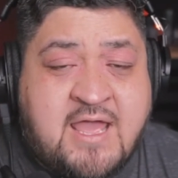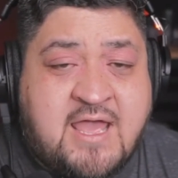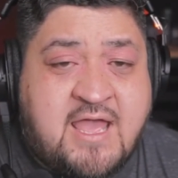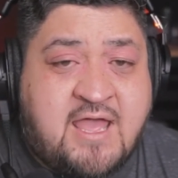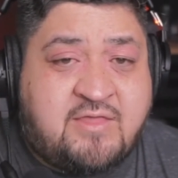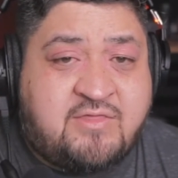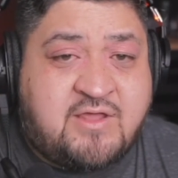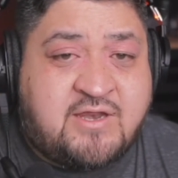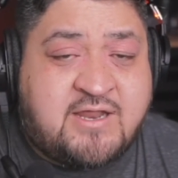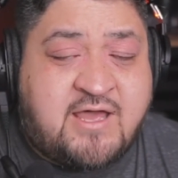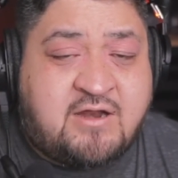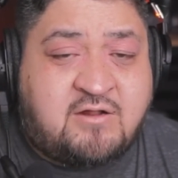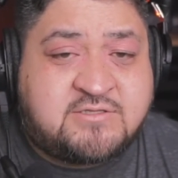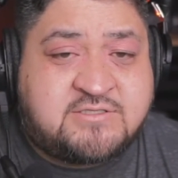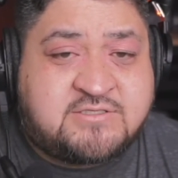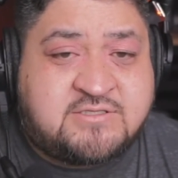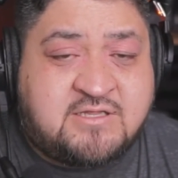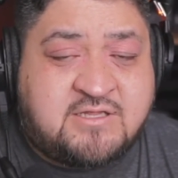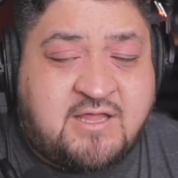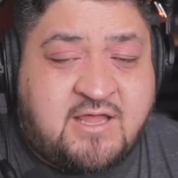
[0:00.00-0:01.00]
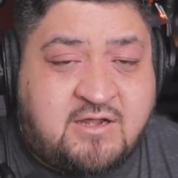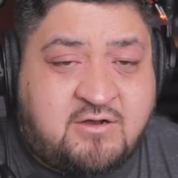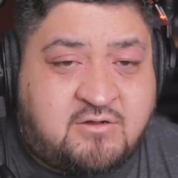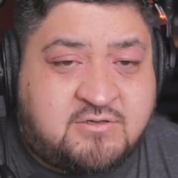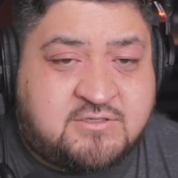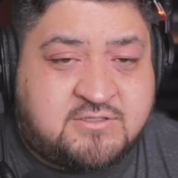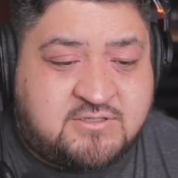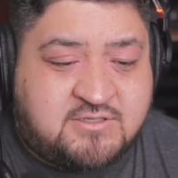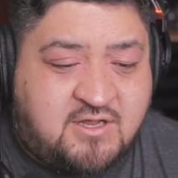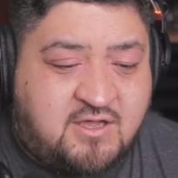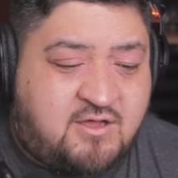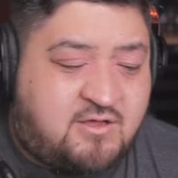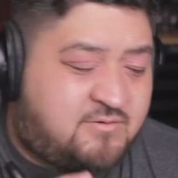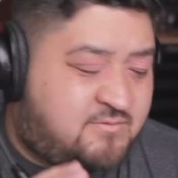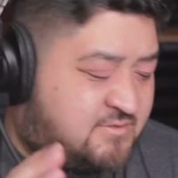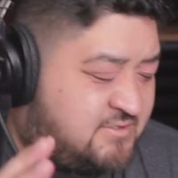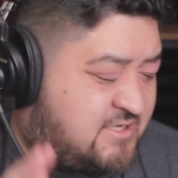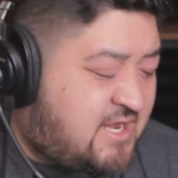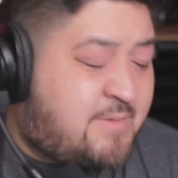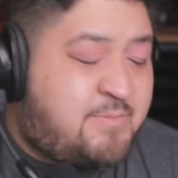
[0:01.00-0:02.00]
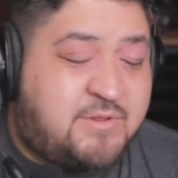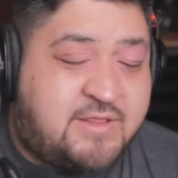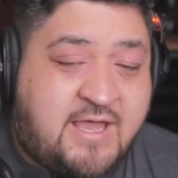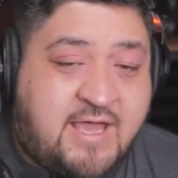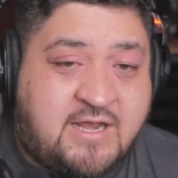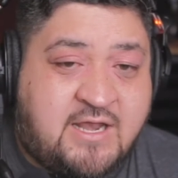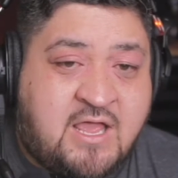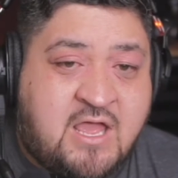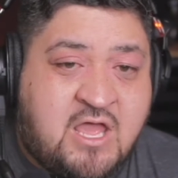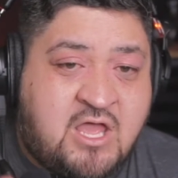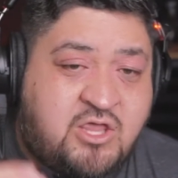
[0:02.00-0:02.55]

And then not on top of that,